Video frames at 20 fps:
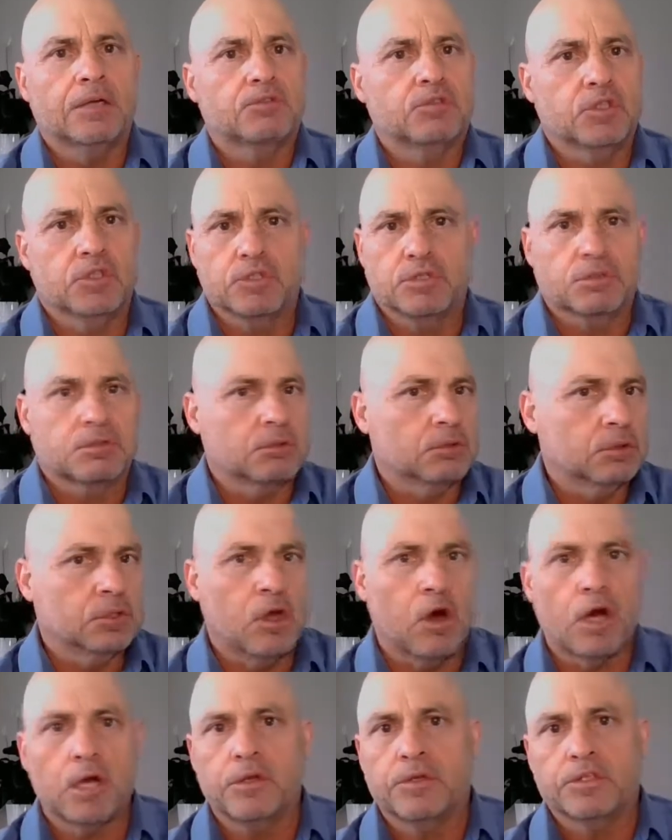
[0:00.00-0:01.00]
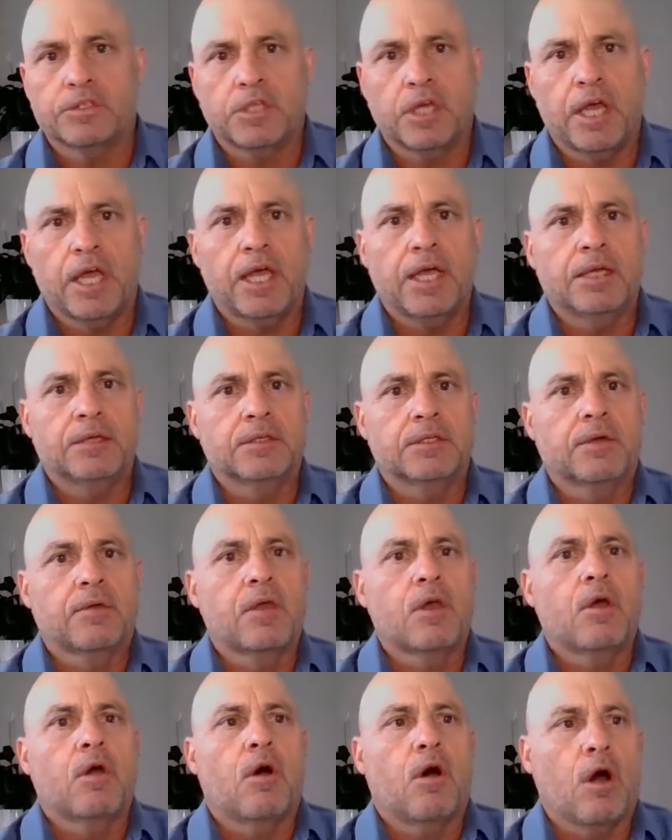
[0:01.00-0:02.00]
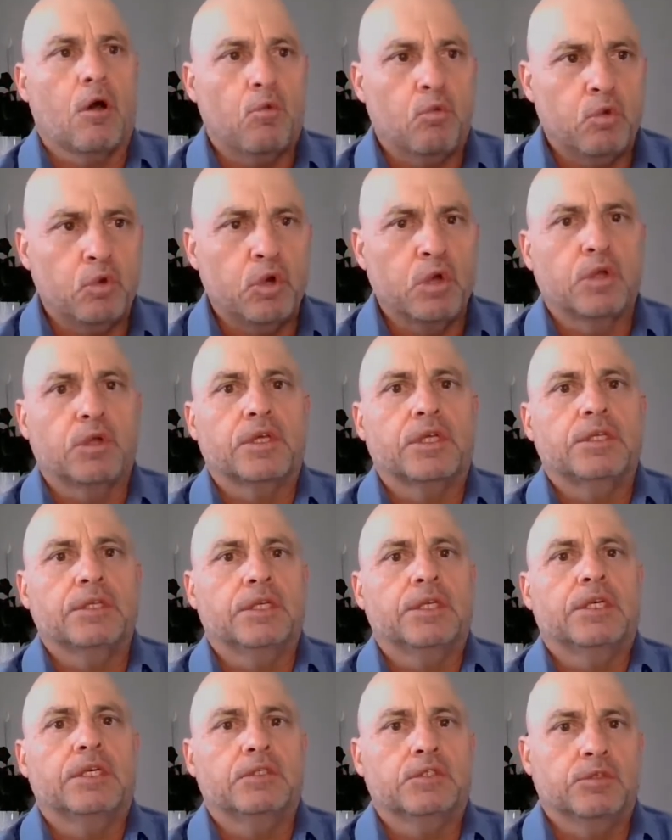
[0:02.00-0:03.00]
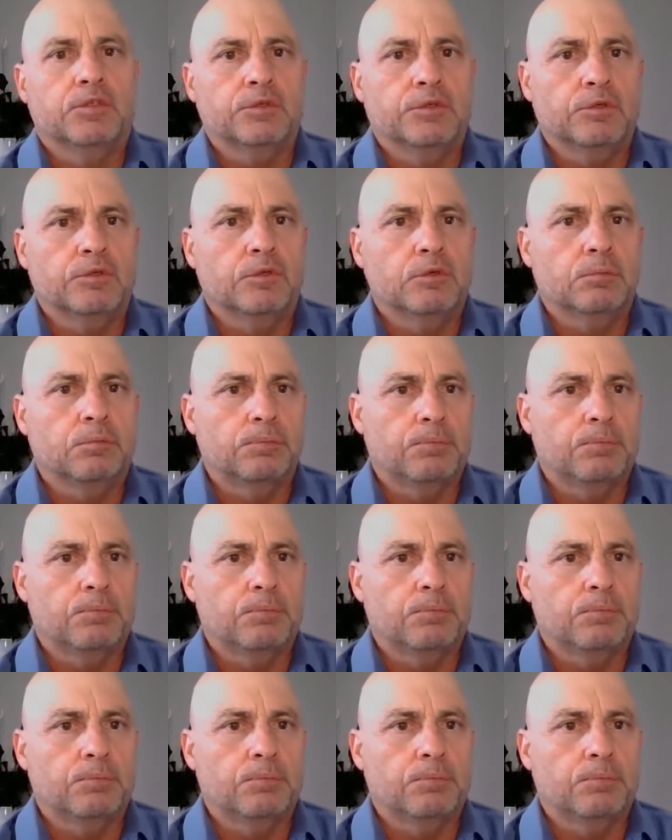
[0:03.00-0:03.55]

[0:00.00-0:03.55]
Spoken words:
just lying in the sand, I really need to